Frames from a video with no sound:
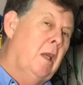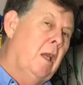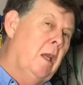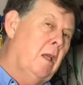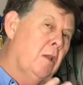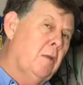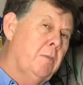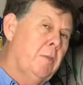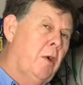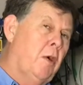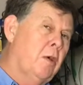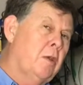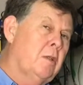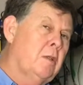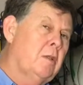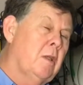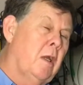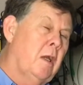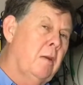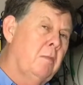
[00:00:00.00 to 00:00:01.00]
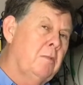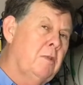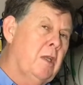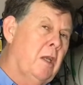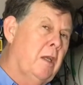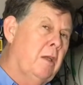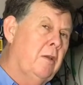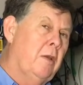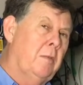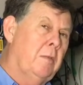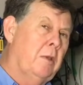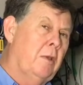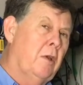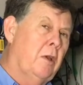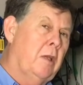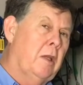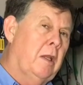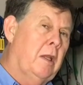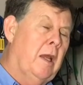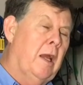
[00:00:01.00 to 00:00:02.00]
Out of the box, um, say something
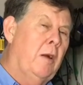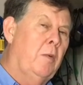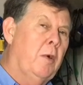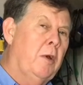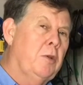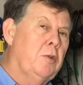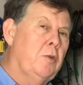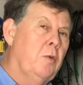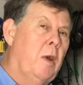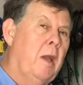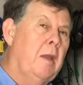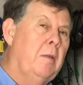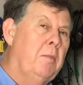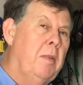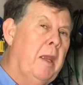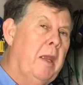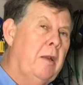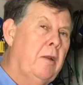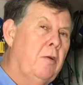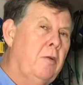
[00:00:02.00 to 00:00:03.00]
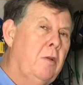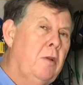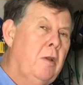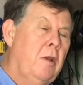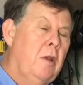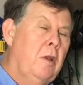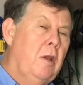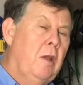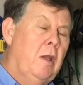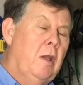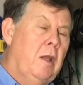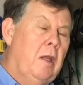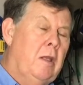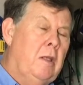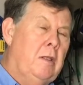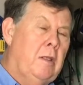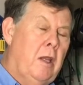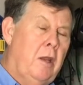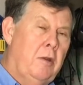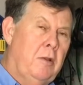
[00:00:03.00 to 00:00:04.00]
like an R128 panel,
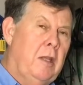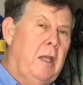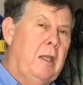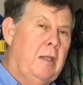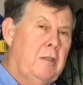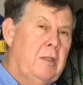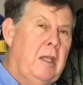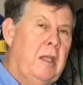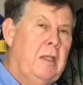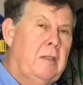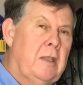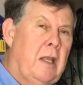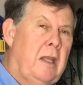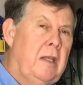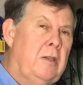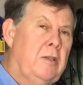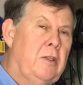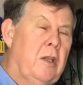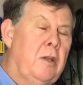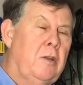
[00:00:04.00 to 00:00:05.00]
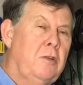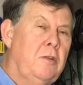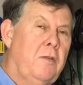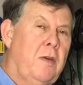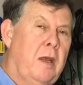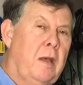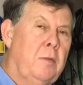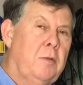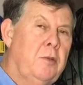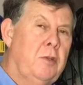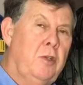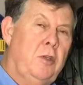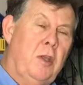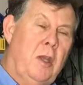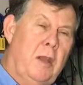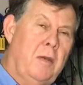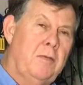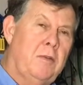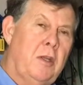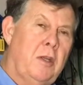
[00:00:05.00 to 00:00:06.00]
it only actually has eight zones available to you.
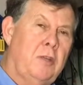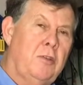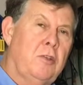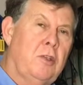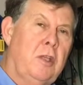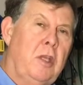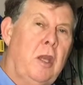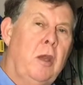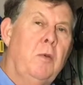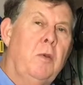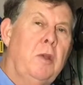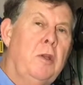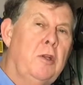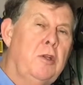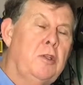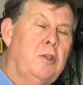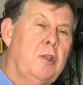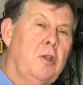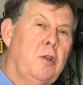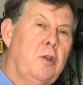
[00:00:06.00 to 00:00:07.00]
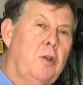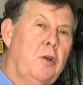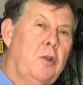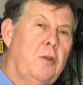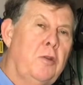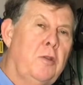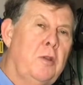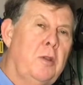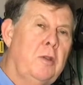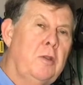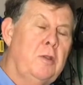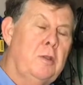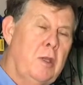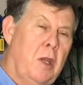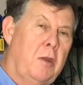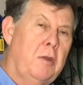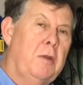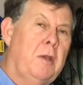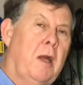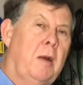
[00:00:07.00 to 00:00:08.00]
You have to actually go in and turn on
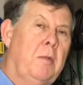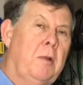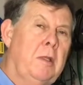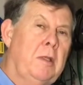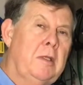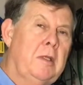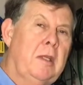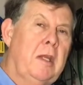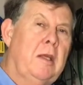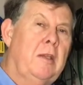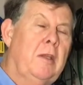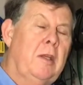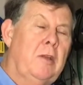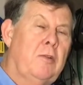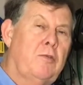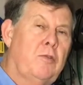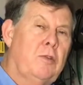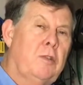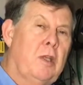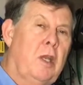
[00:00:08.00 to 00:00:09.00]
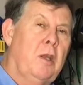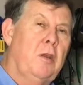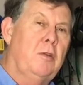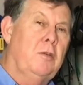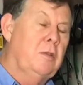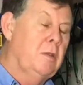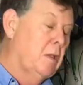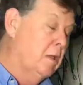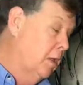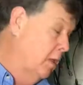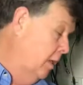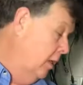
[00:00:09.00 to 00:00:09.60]
zone doubling to get the extra zones.